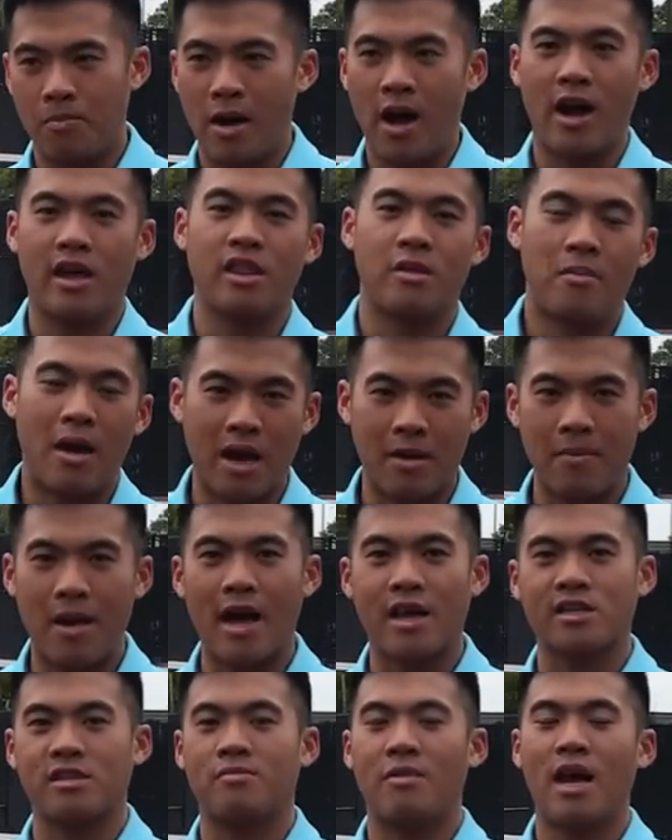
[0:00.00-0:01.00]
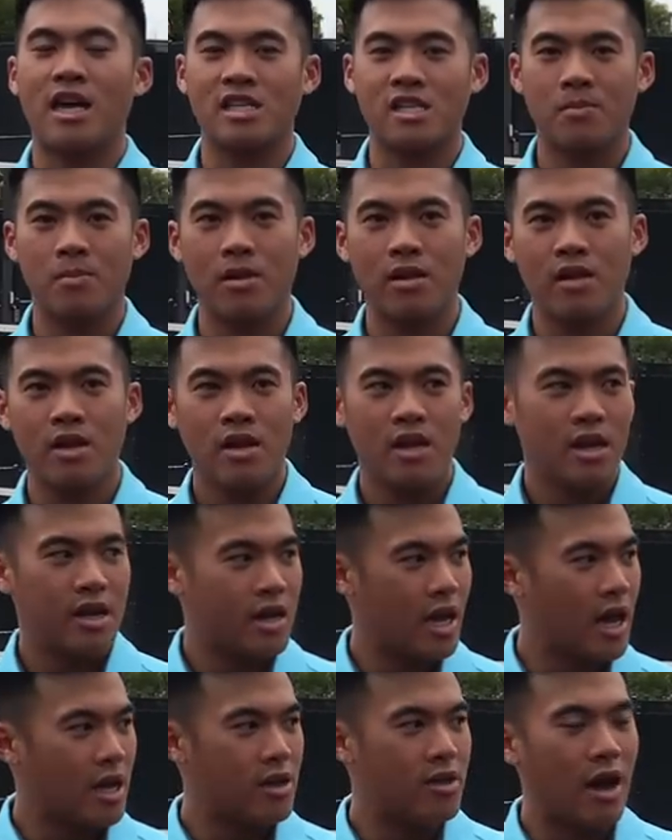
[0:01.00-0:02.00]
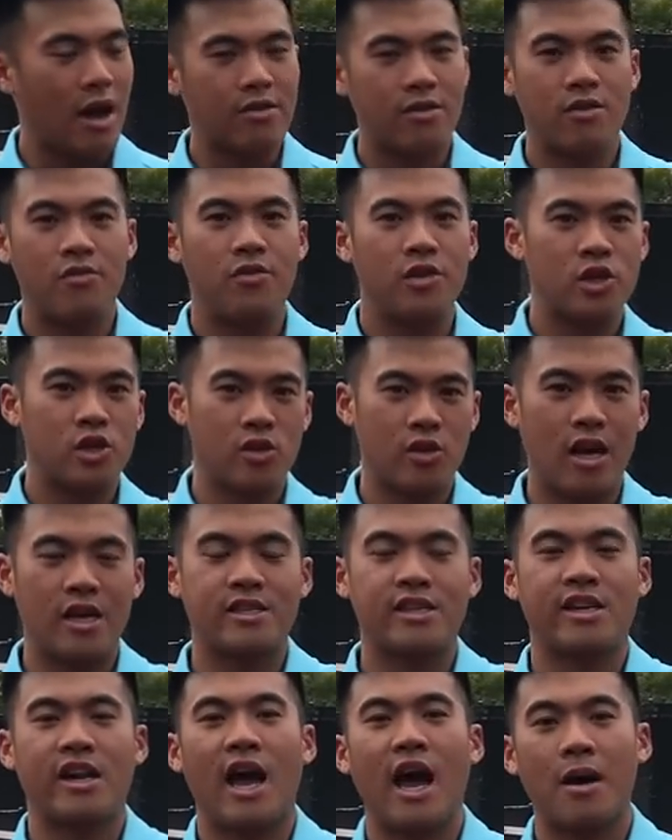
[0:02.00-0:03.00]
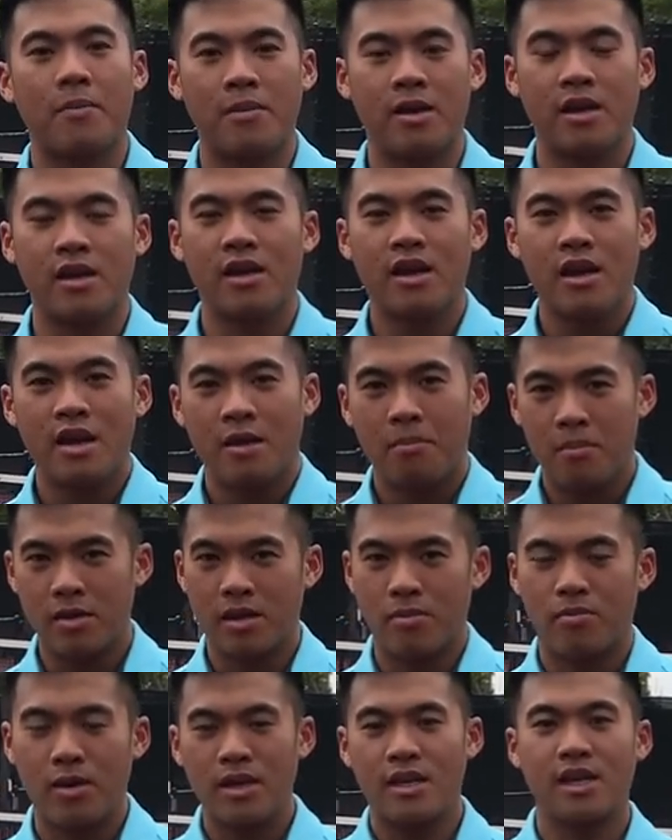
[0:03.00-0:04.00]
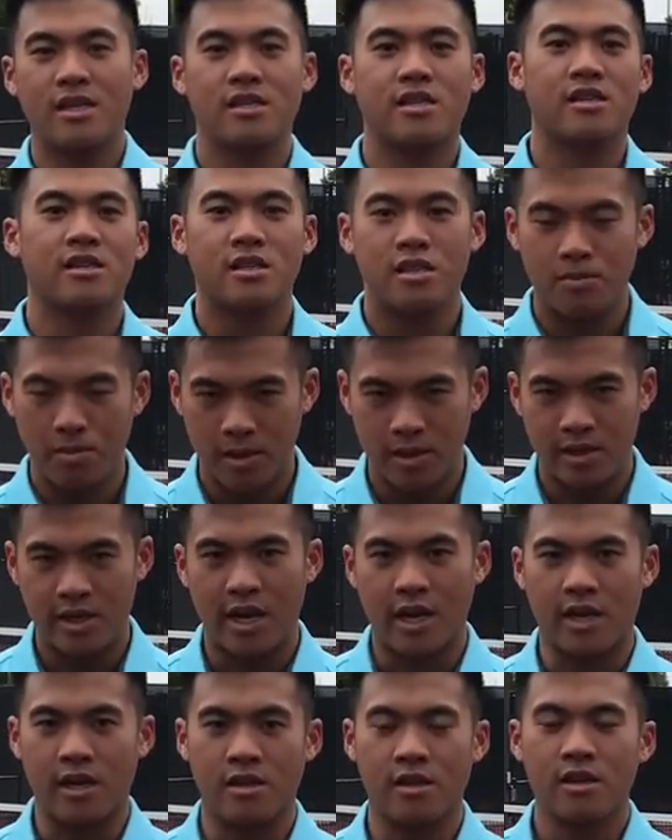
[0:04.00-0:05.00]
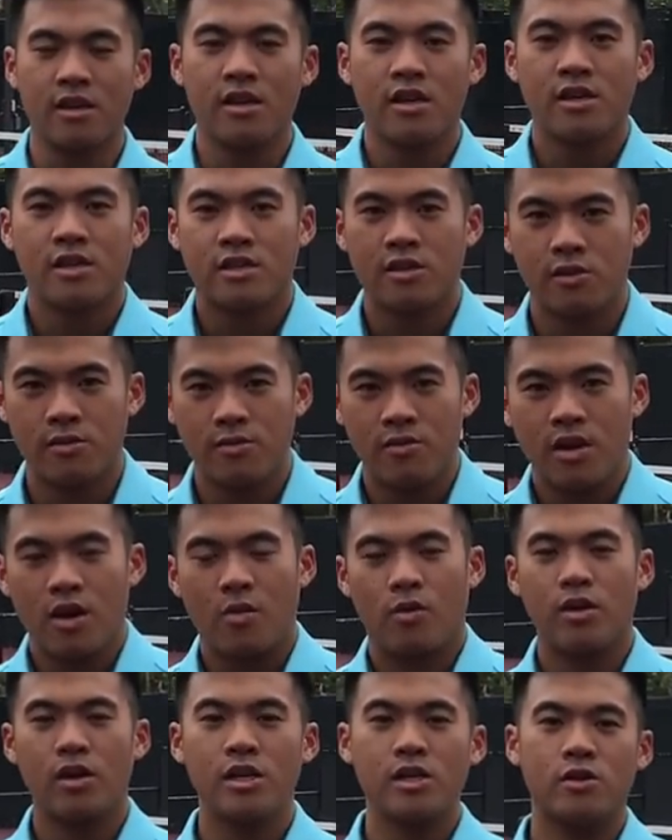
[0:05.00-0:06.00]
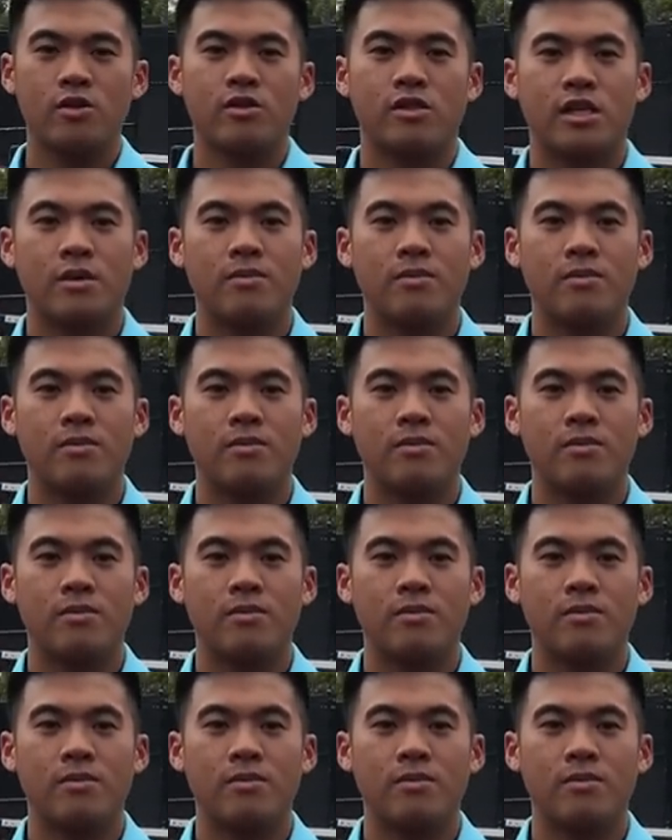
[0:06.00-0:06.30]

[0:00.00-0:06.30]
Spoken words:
a behind the back pass in basketball, yeah, you have to visualize that happening, but the brain does it in a split second. So we're going to do